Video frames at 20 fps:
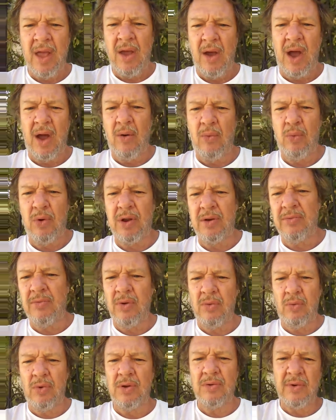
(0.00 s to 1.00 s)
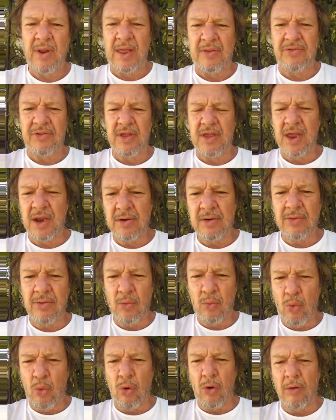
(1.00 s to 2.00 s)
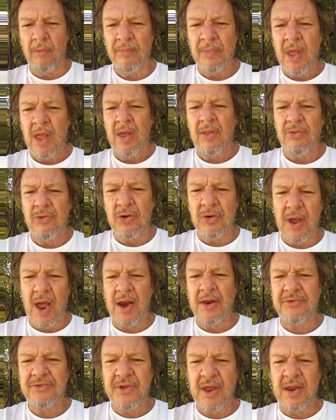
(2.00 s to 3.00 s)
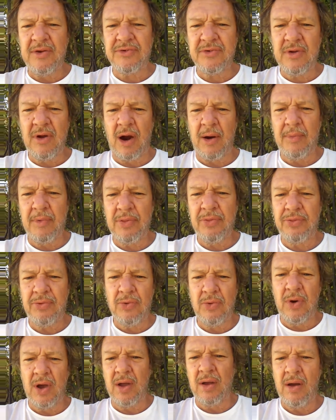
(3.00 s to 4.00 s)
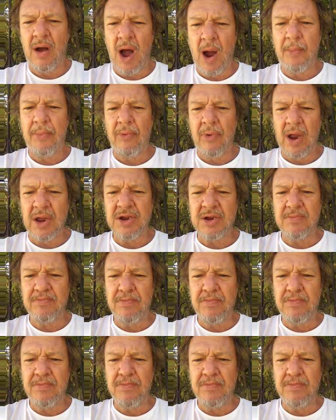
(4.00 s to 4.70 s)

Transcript: when at the end of the war, the United States government, through Operation